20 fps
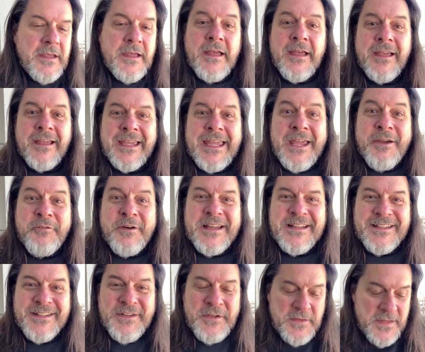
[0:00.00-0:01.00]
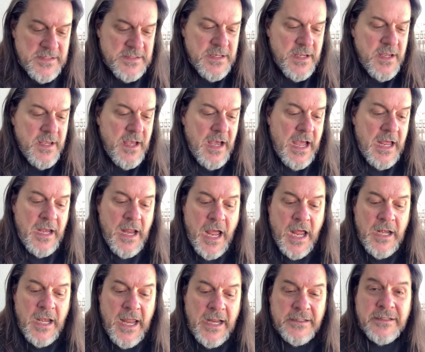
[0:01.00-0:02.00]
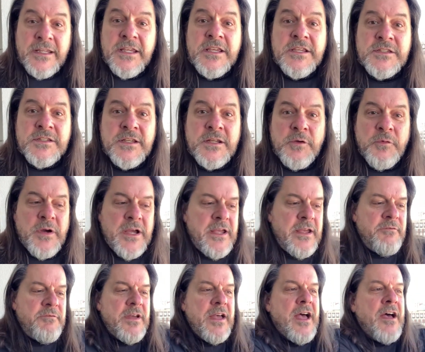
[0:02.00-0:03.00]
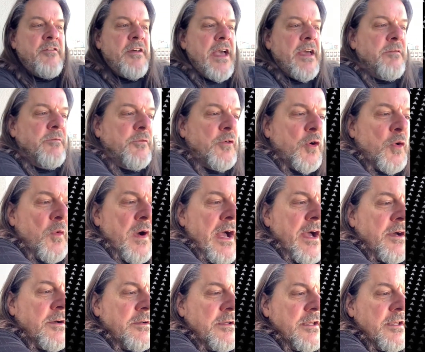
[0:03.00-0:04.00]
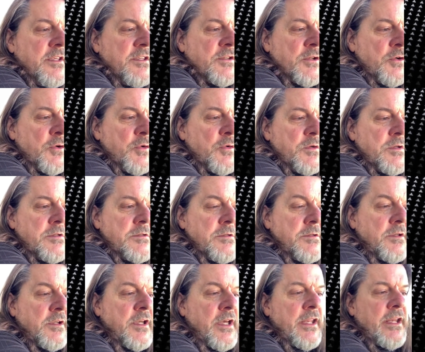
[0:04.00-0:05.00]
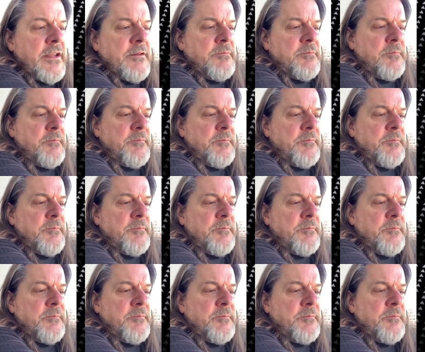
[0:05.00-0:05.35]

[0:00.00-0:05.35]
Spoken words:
I can't wait to do this. I like these anyway. I've had them for a while. So cut it.